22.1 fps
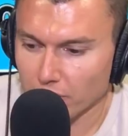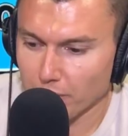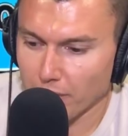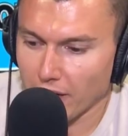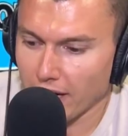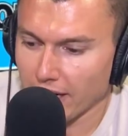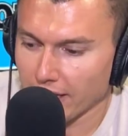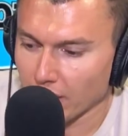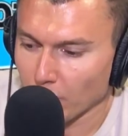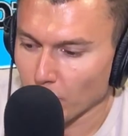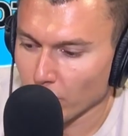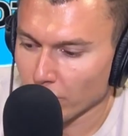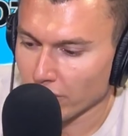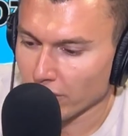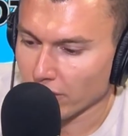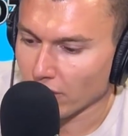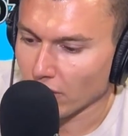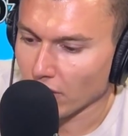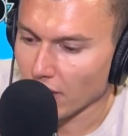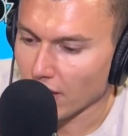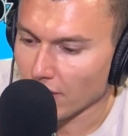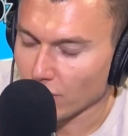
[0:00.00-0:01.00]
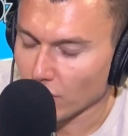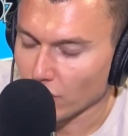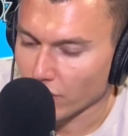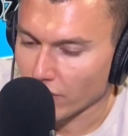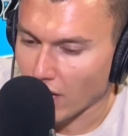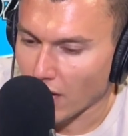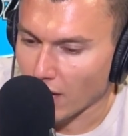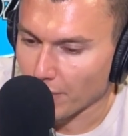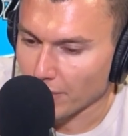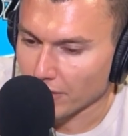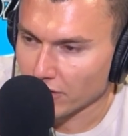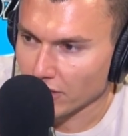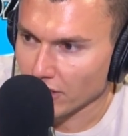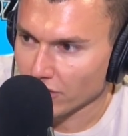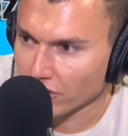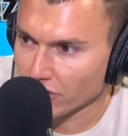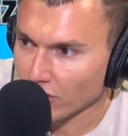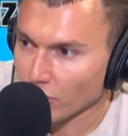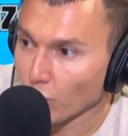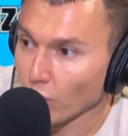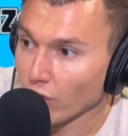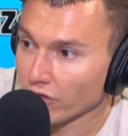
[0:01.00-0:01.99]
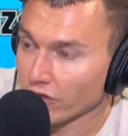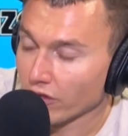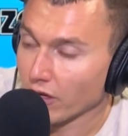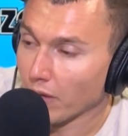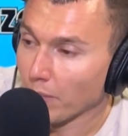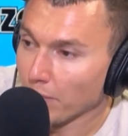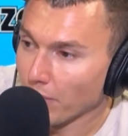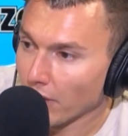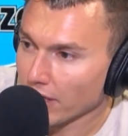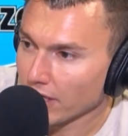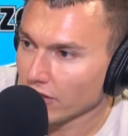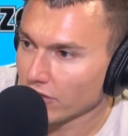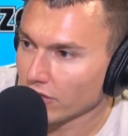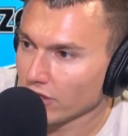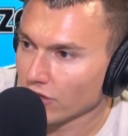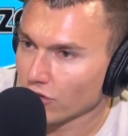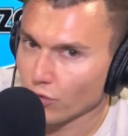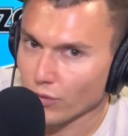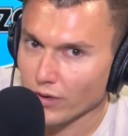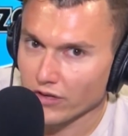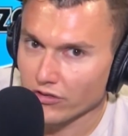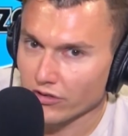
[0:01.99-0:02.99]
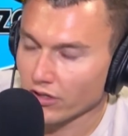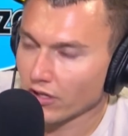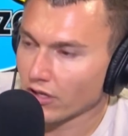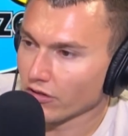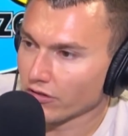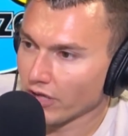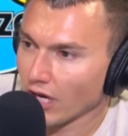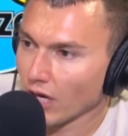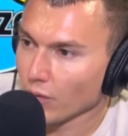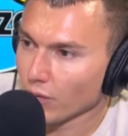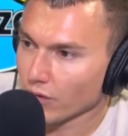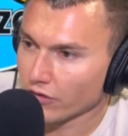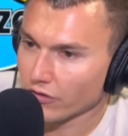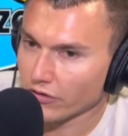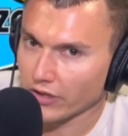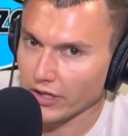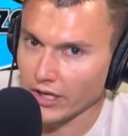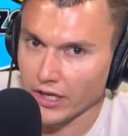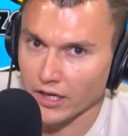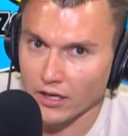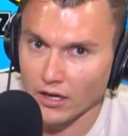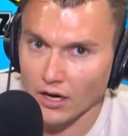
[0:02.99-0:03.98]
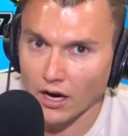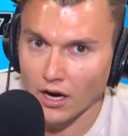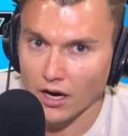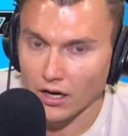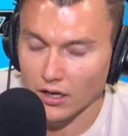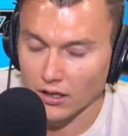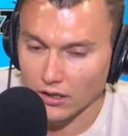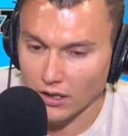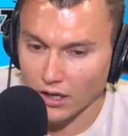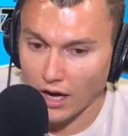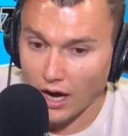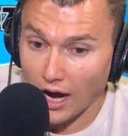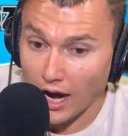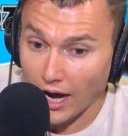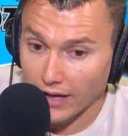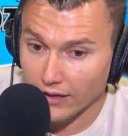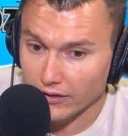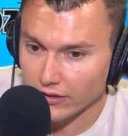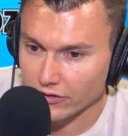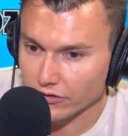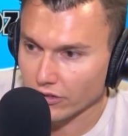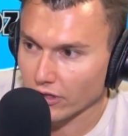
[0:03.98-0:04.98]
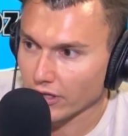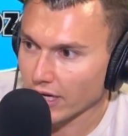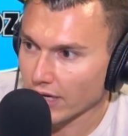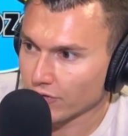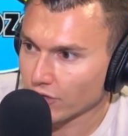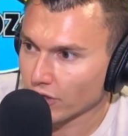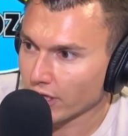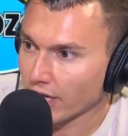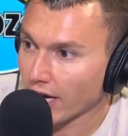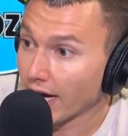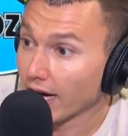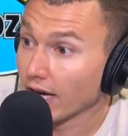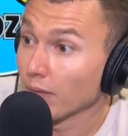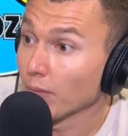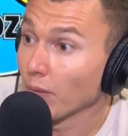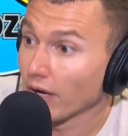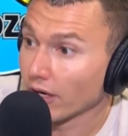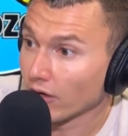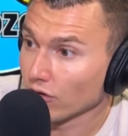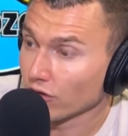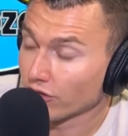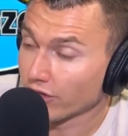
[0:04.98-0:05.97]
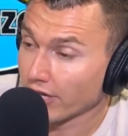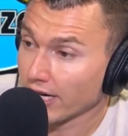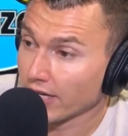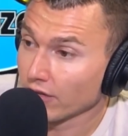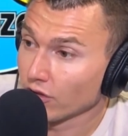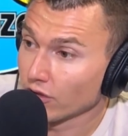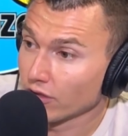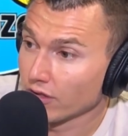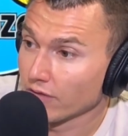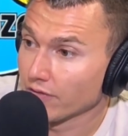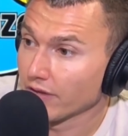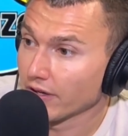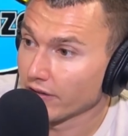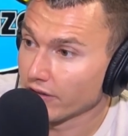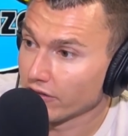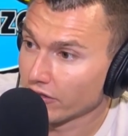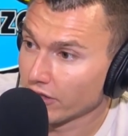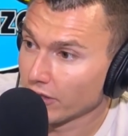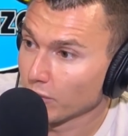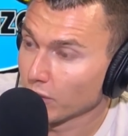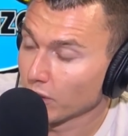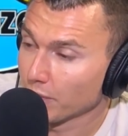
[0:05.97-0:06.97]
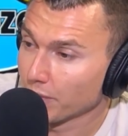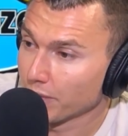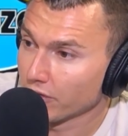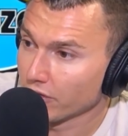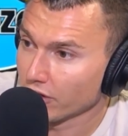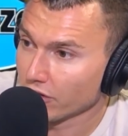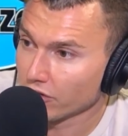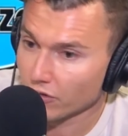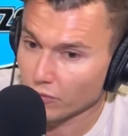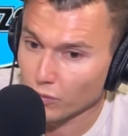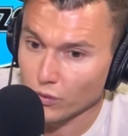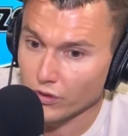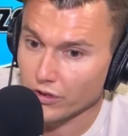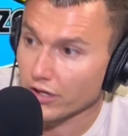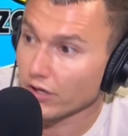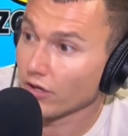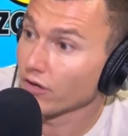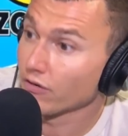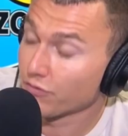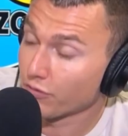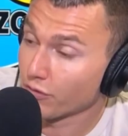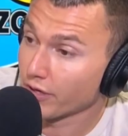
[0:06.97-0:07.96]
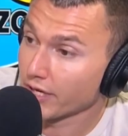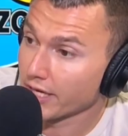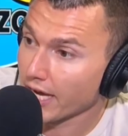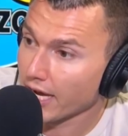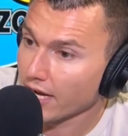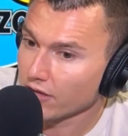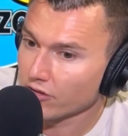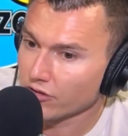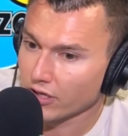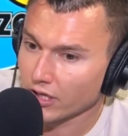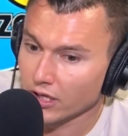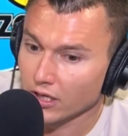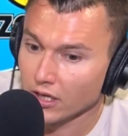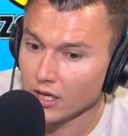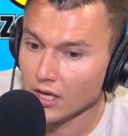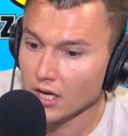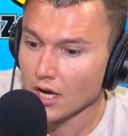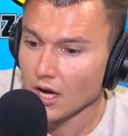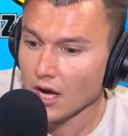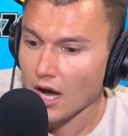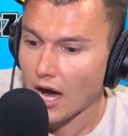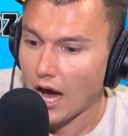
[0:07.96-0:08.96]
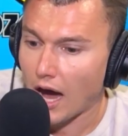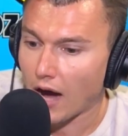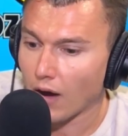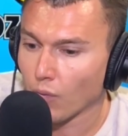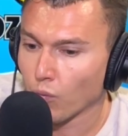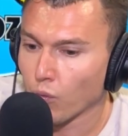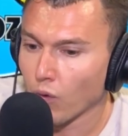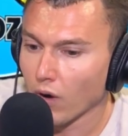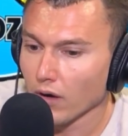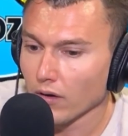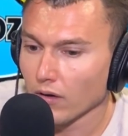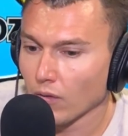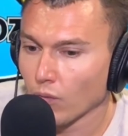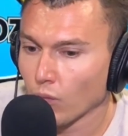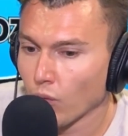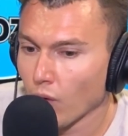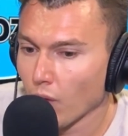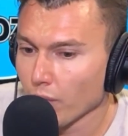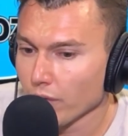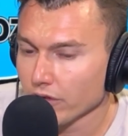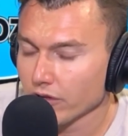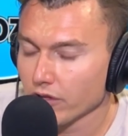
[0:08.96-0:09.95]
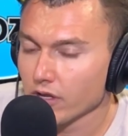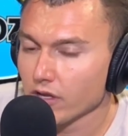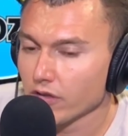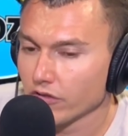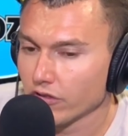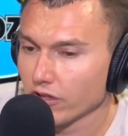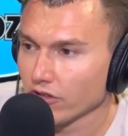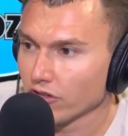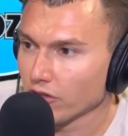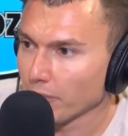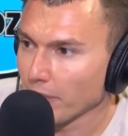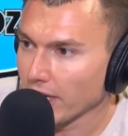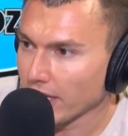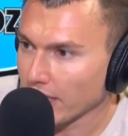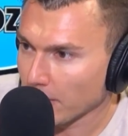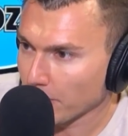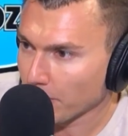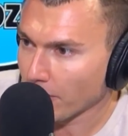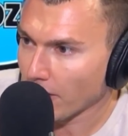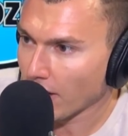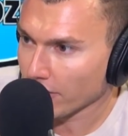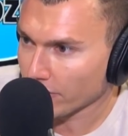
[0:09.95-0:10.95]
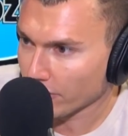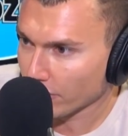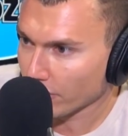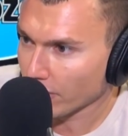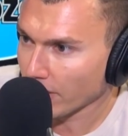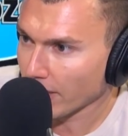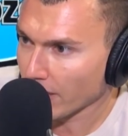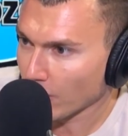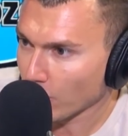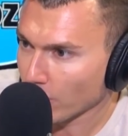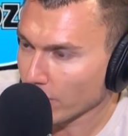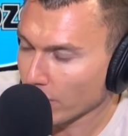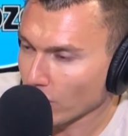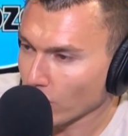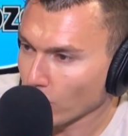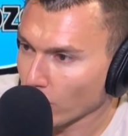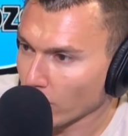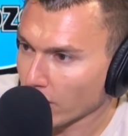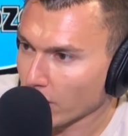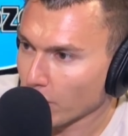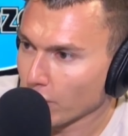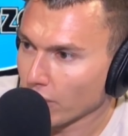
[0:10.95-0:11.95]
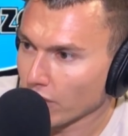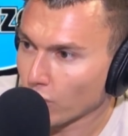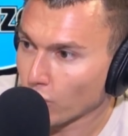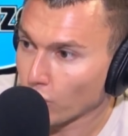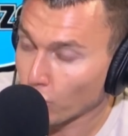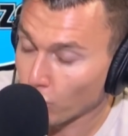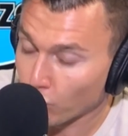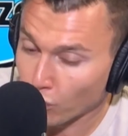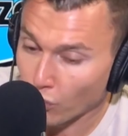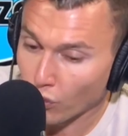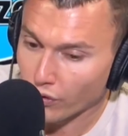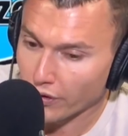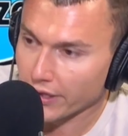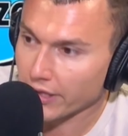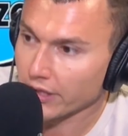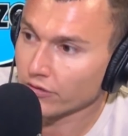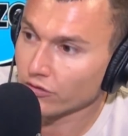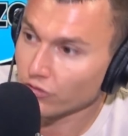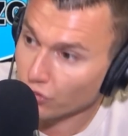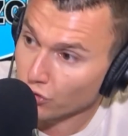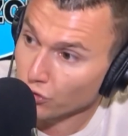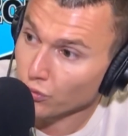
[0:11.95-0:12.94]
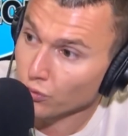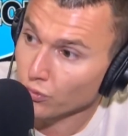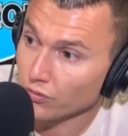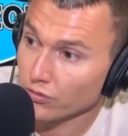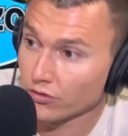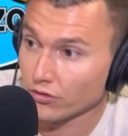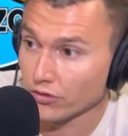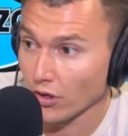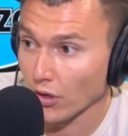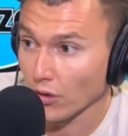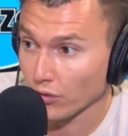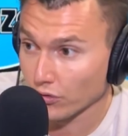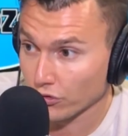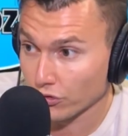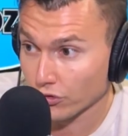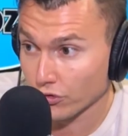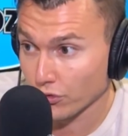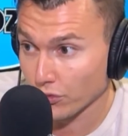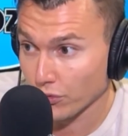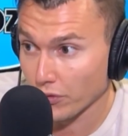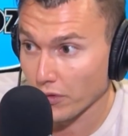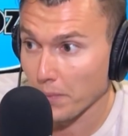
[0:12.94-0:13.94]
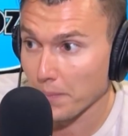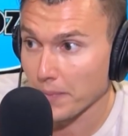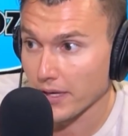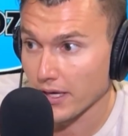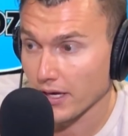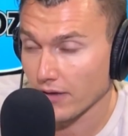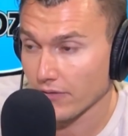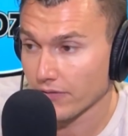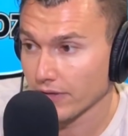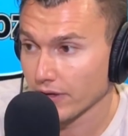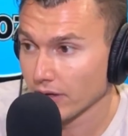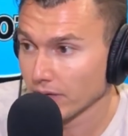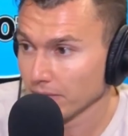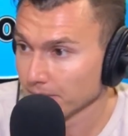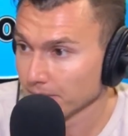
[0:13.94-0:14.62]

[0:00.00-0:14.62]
behind it? Was it the level of competition? Was it a money situation? Because now we're seeing a highly sought-after guy in Michael Chandler in a very similar position where you're a free agent. What was the decision-making process like when you were working with Rory to go to the PFL?